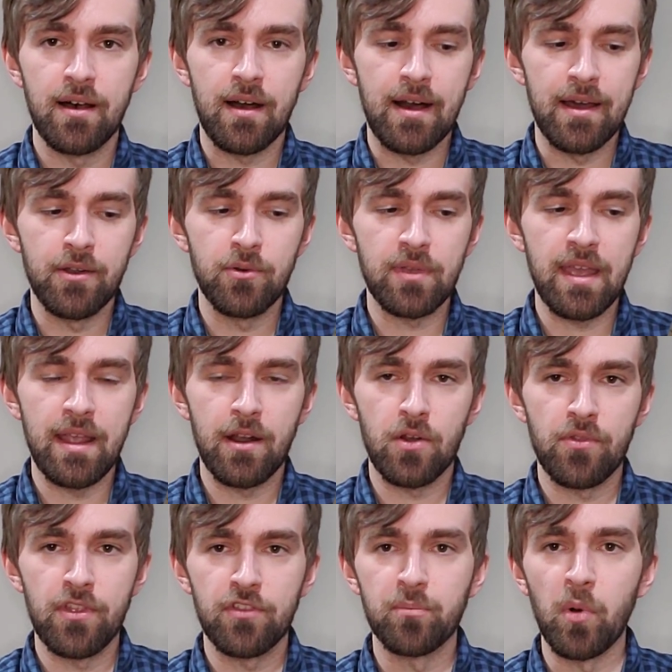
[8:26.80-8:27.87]
I don't care.
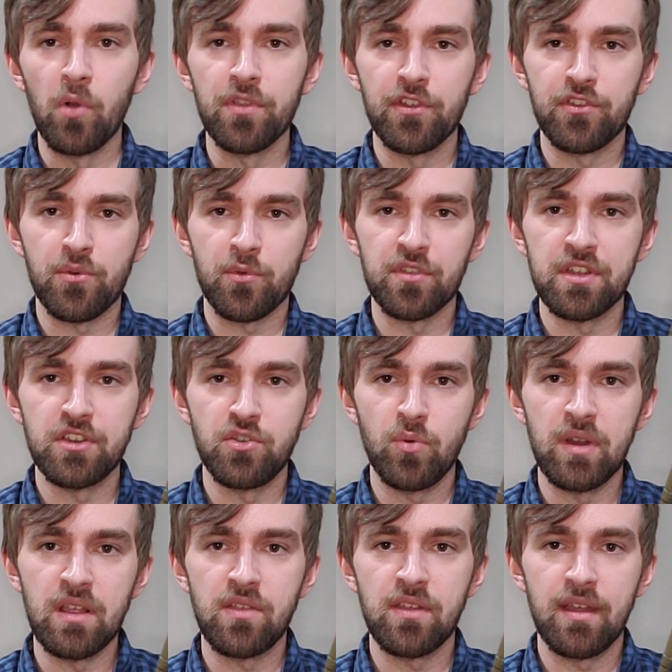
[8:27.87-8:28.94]
This bolt doesn't really do
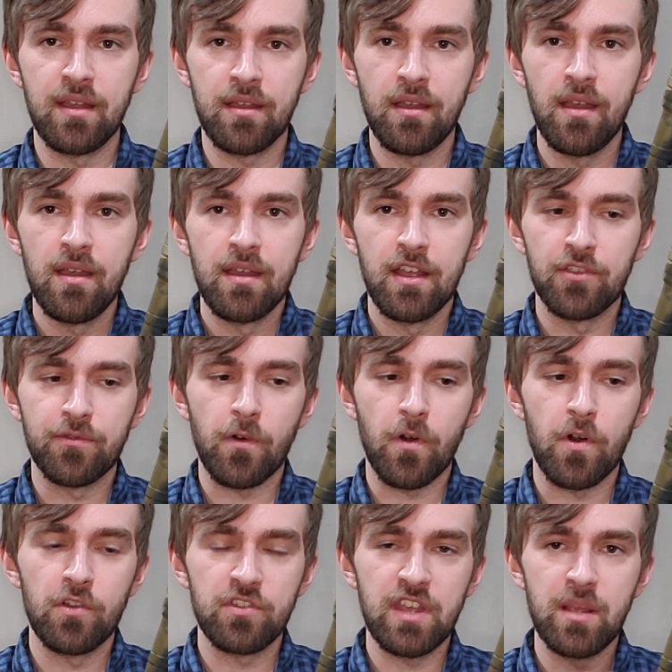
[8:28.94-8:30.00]
anything as
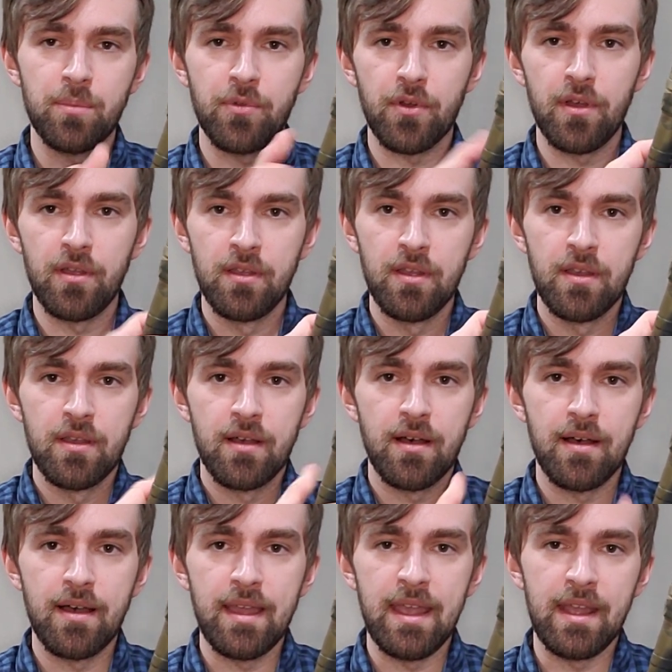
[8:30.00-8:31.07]
far as keep the
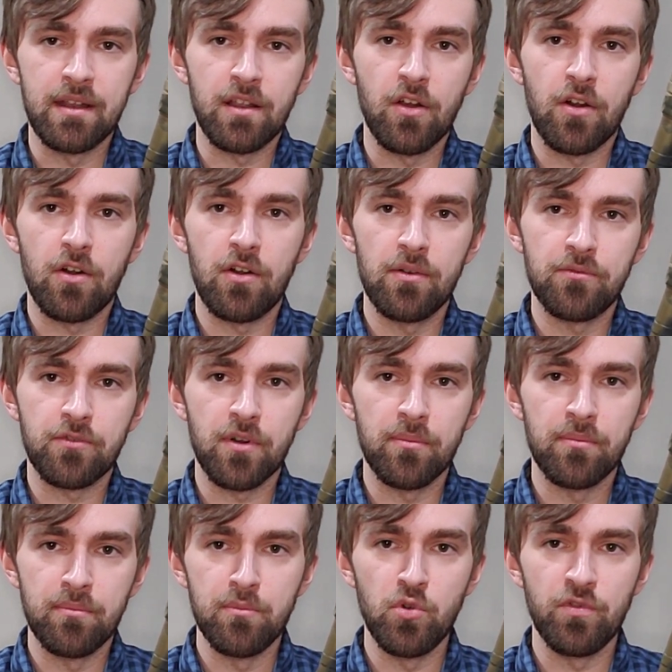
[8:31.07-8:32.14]
hand guard from
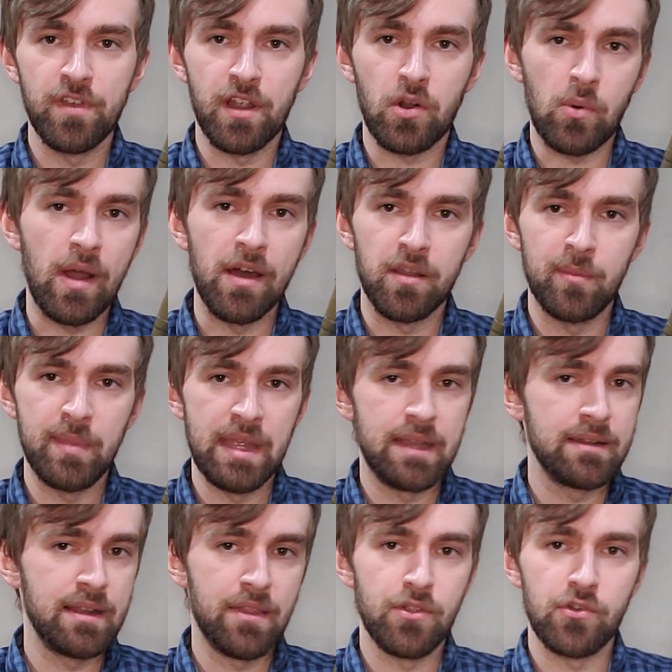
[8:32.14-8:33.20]
moving around a bit.
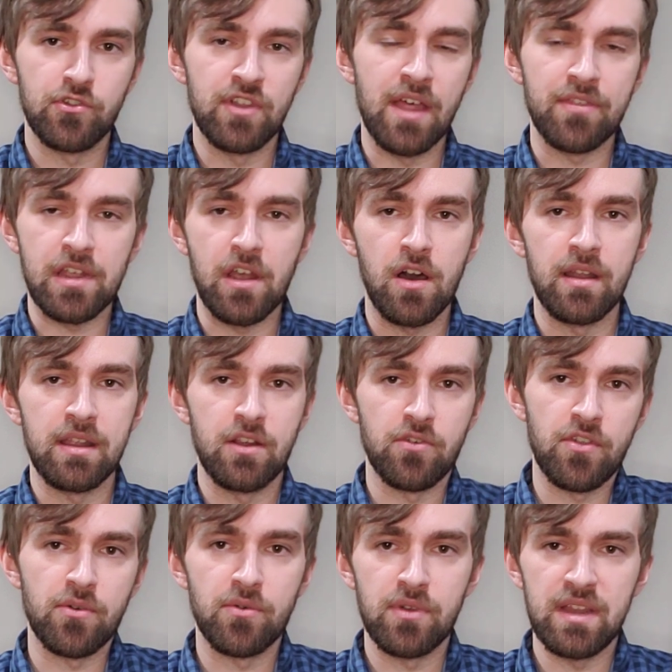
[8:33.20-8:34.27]
And there's nothing on here
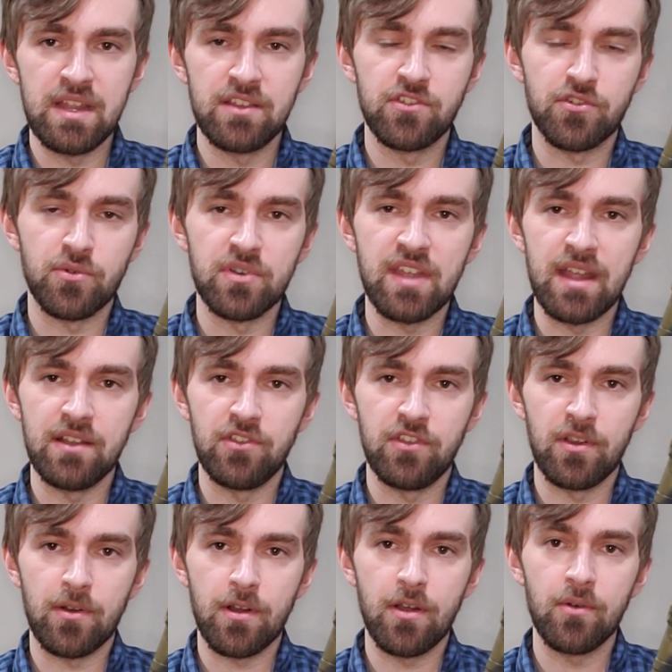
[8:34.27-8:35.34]
that needs to retain
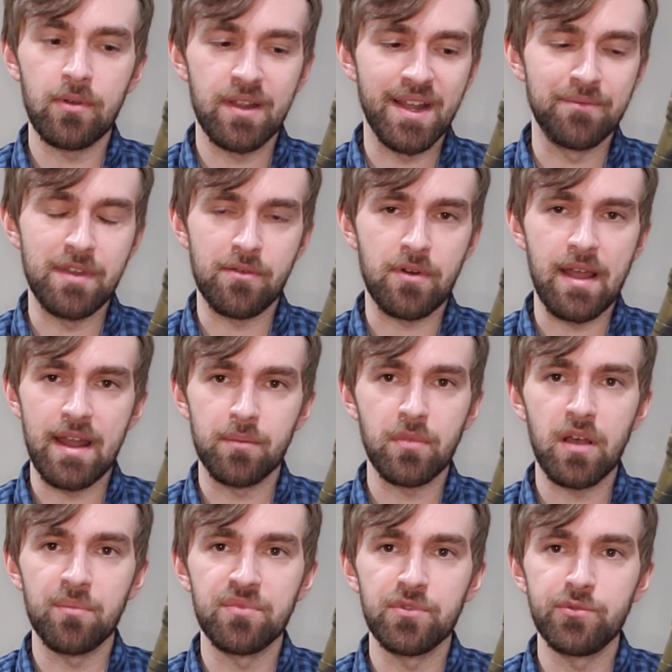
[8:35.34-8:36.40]
zero, and I've never had them
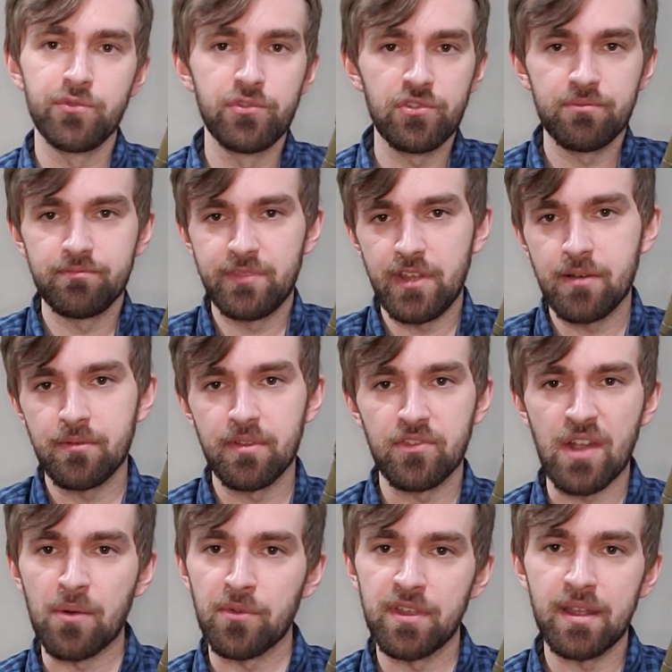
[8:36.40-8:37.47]
come loose. So it's
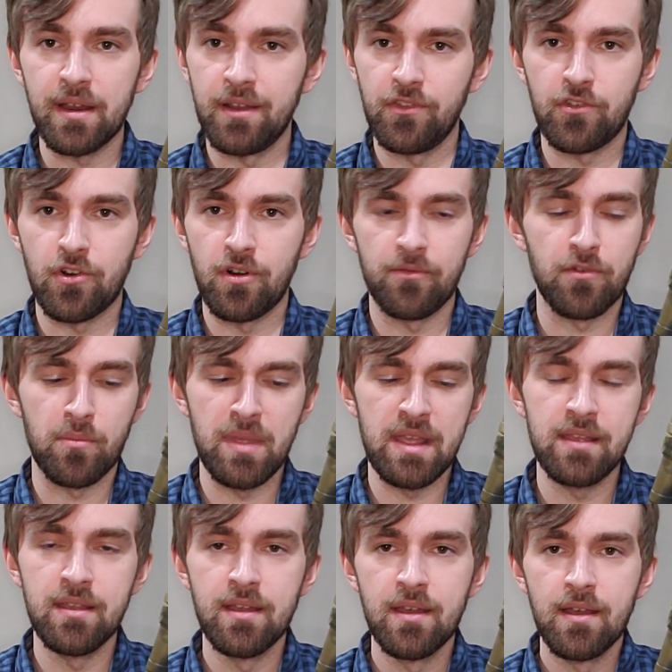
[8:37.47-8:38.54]
not really a concern for
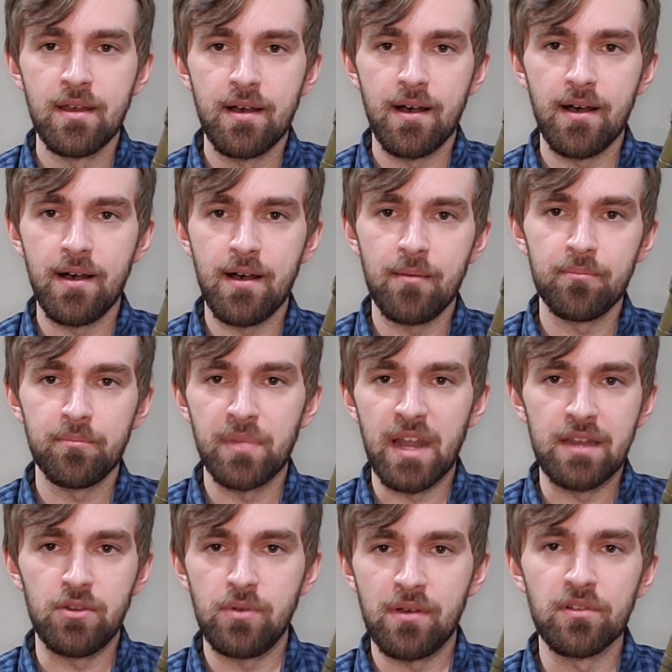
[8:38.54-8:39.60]
me, but I
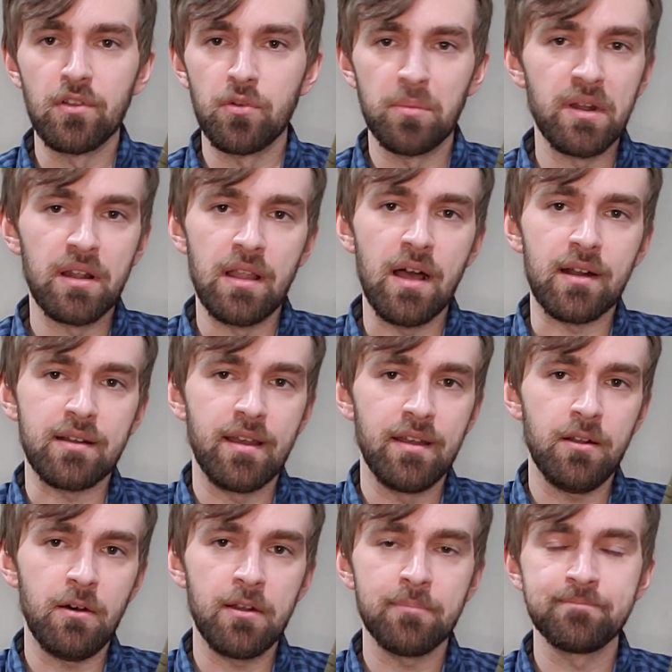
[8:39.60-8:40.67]
do have a little bit of Loctite on them.